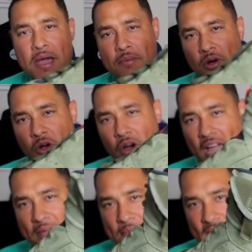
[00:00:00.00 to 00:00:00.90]
But go
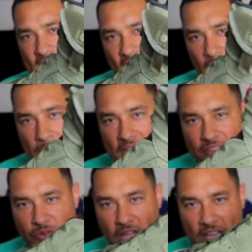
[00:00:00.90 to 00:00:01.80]
ahead, man, I'm gonna
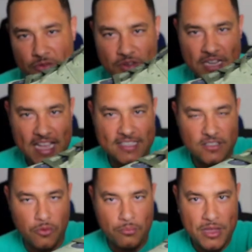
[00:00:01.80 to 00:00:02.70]
hit you guys with a nice
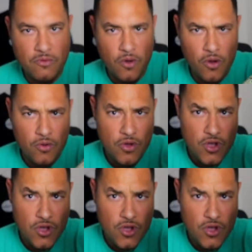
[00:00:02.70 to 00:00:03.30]
little b-roll